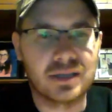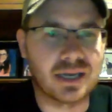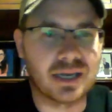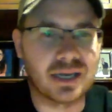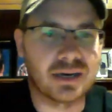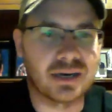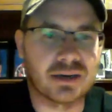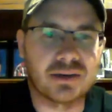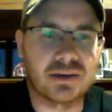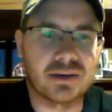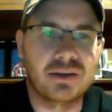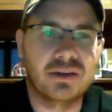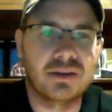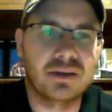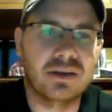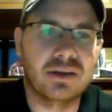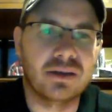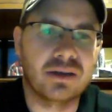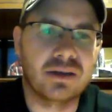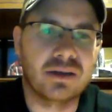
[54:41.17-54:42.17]
kind
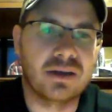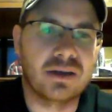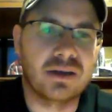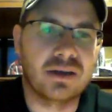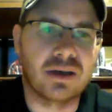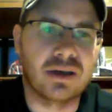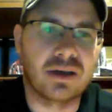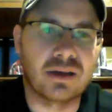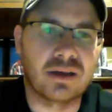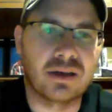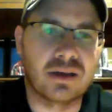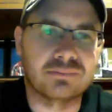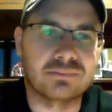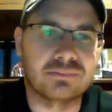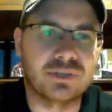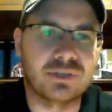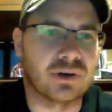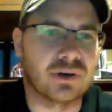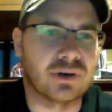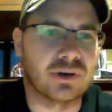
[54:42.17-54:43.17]
of
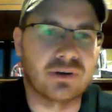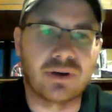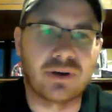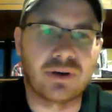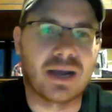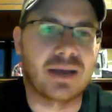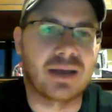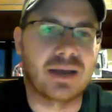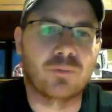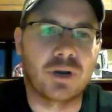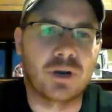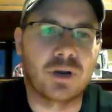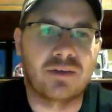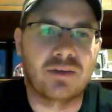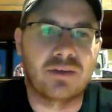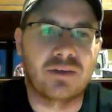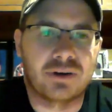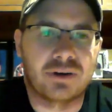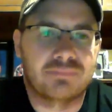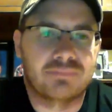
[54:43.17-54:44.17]
dirt, grime,
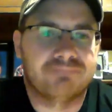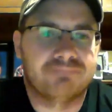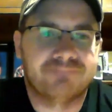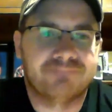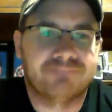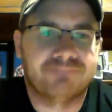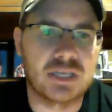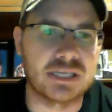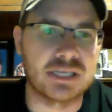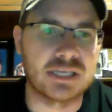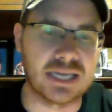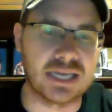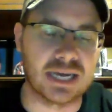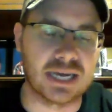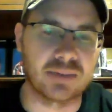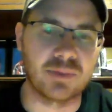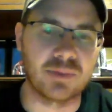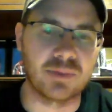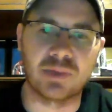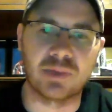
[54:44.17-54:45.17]
whatever. It's not going to
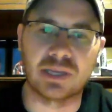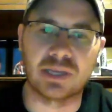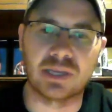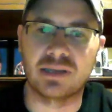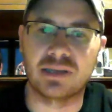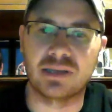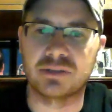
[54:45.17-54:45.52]
be a big deal.